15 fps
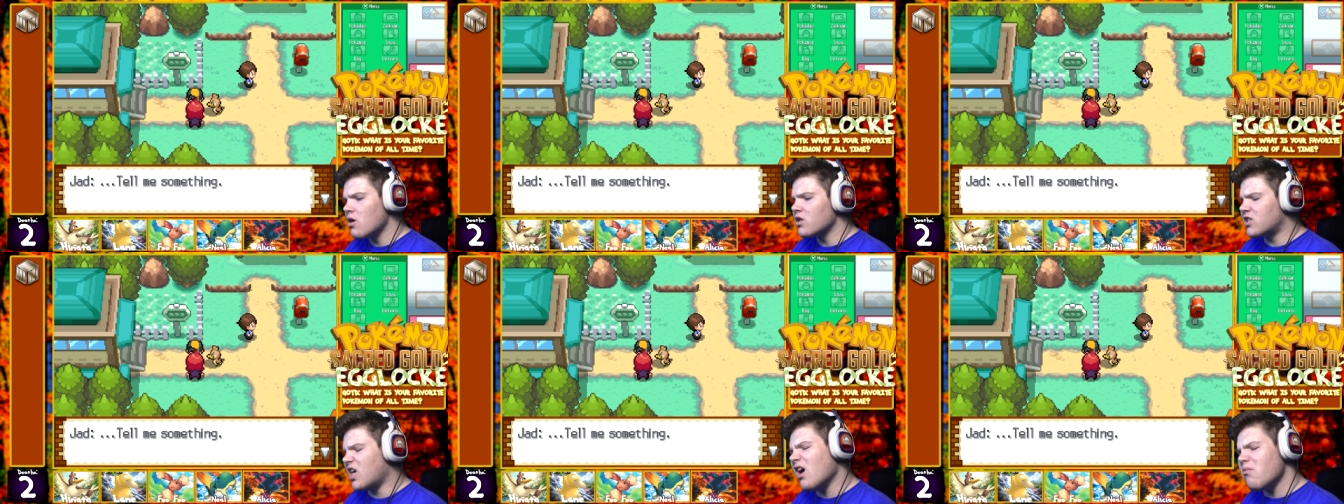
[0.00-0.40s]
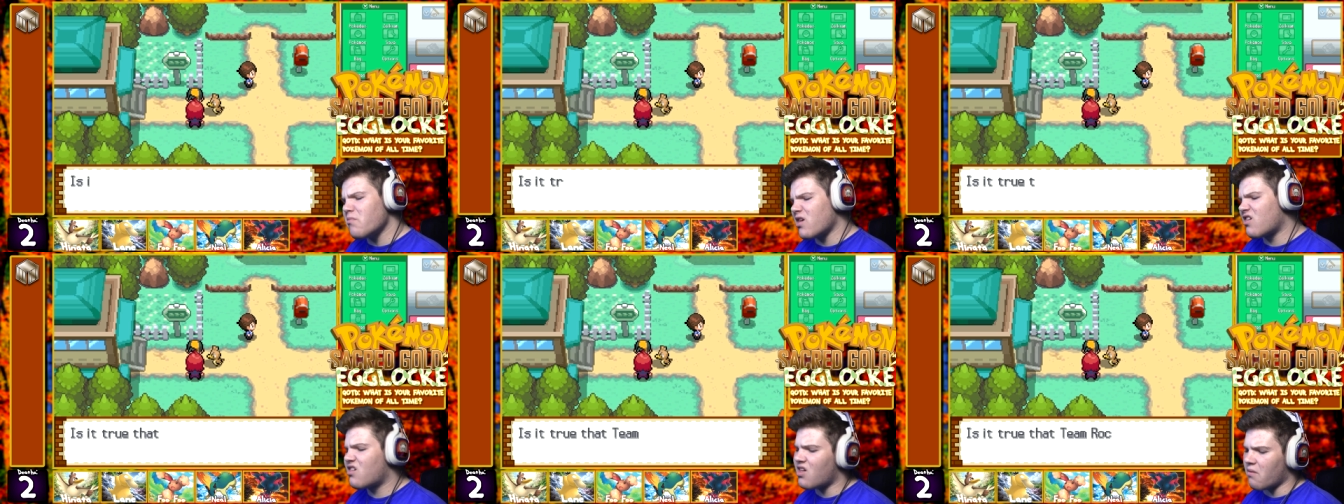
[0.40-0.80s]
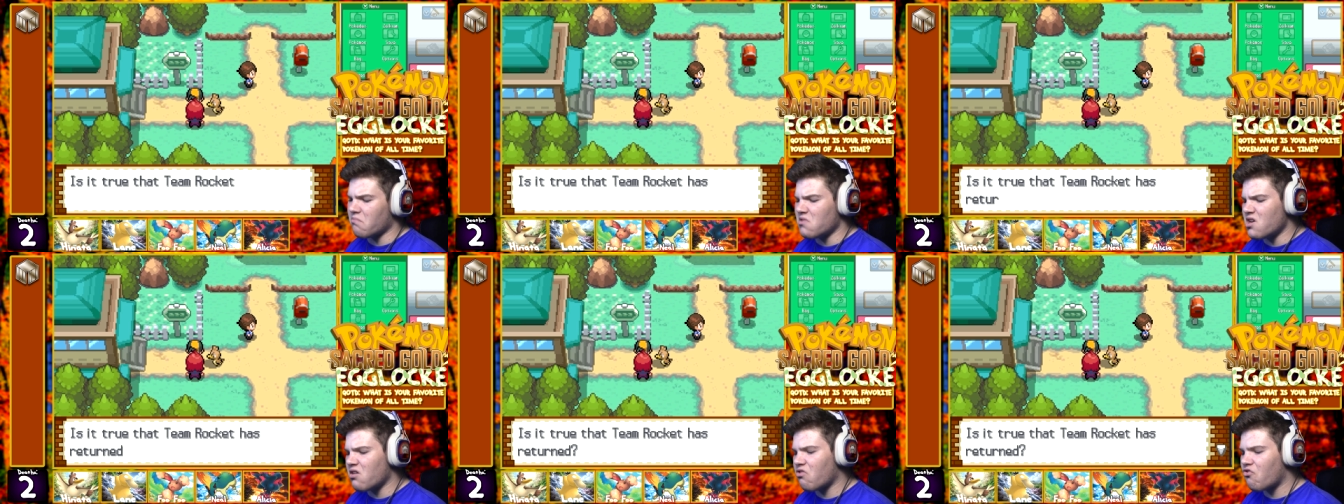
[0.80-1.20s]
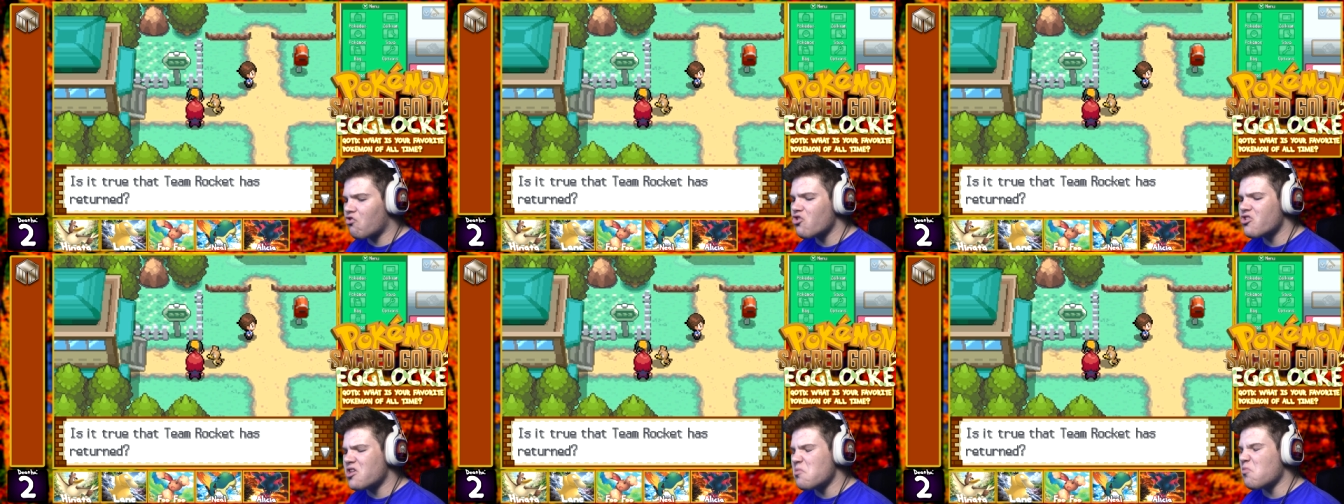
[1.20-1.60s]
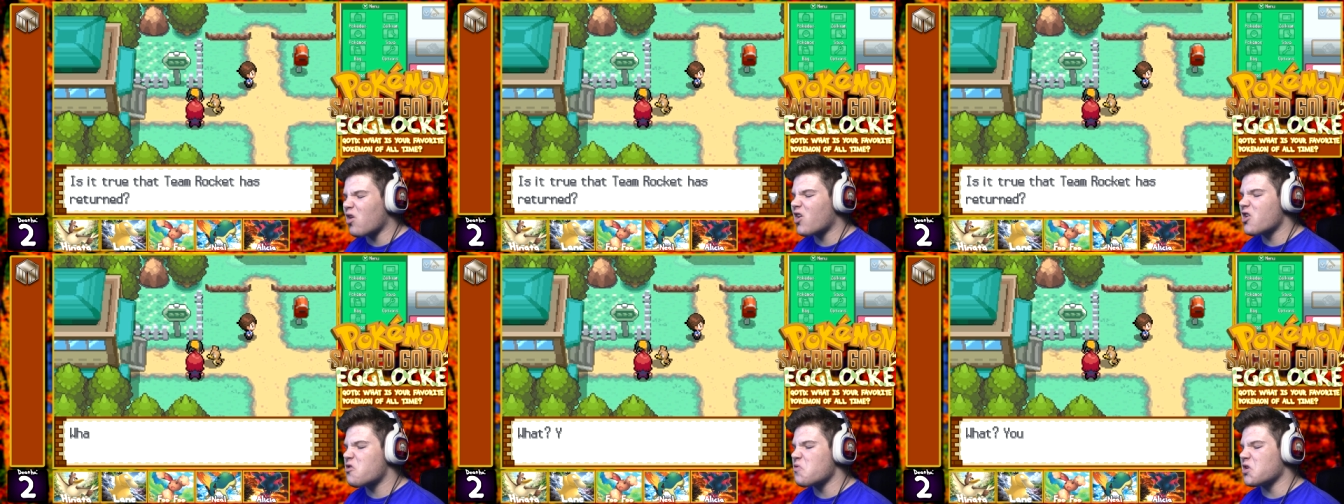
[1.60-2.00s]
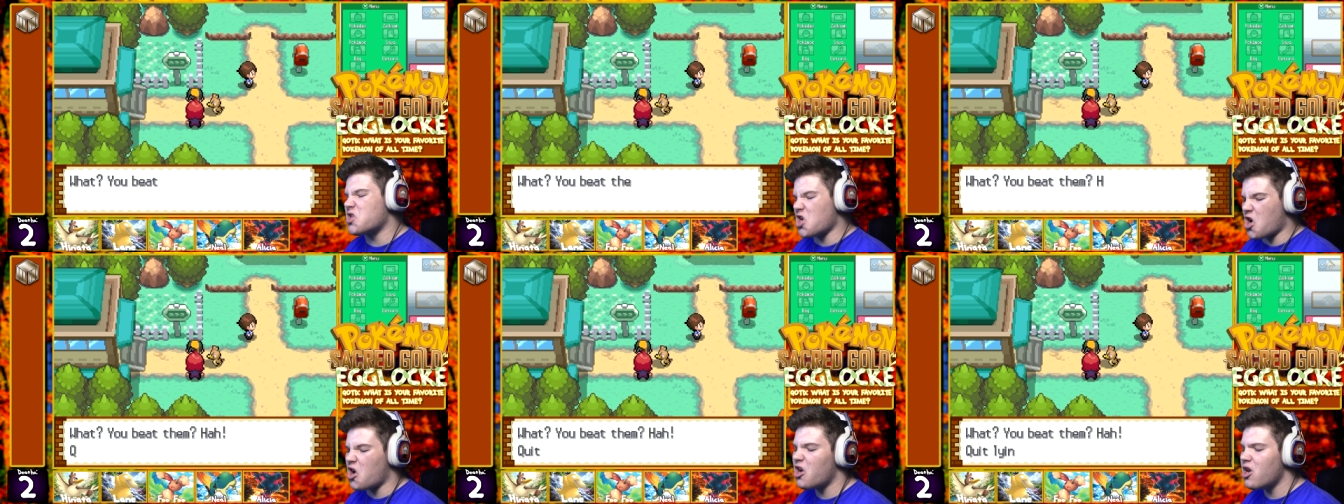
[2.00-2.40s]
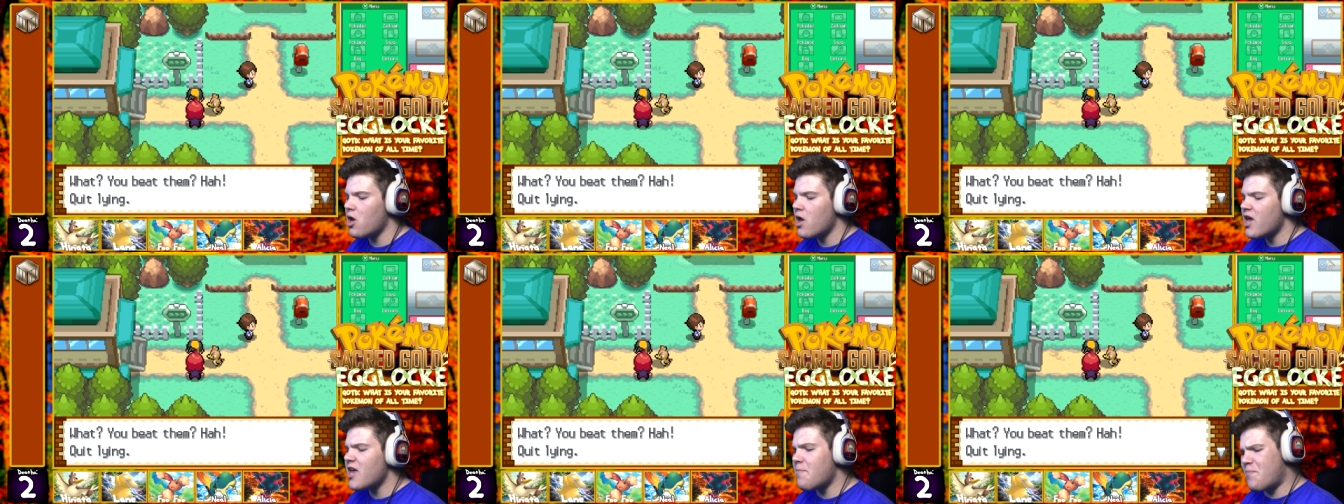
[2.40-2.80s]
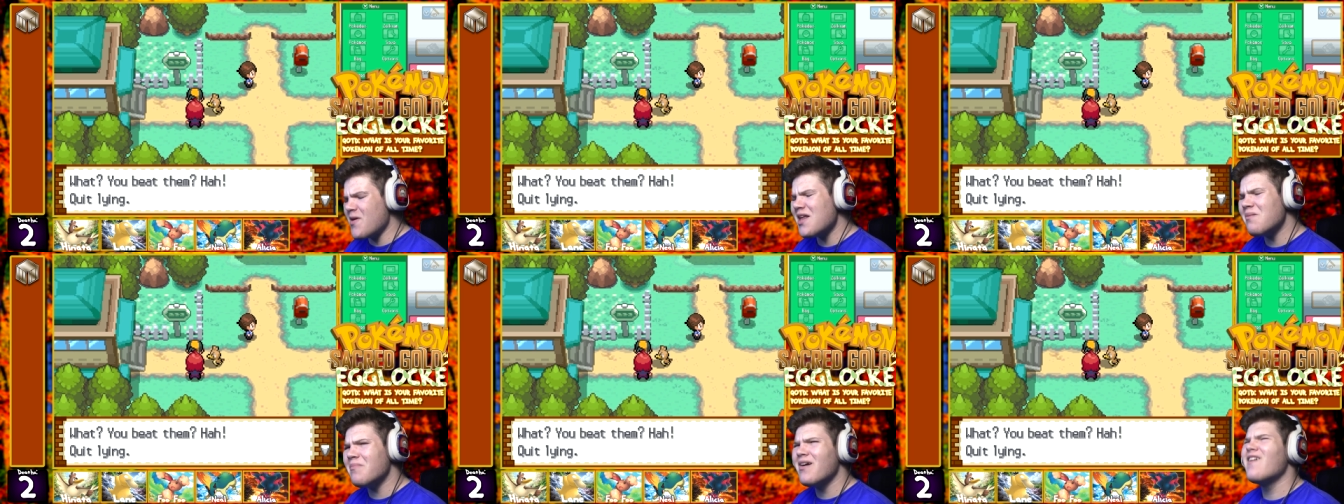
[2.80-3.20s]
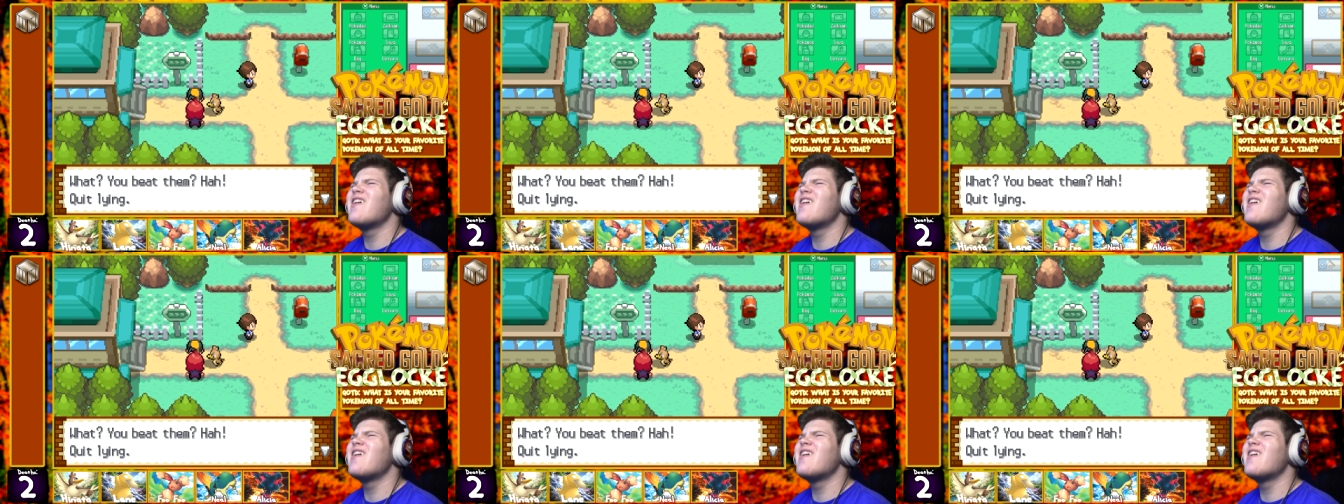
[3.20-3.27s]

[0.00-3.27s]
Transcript: Tell me something, is True Team Rocket's return? You beat him?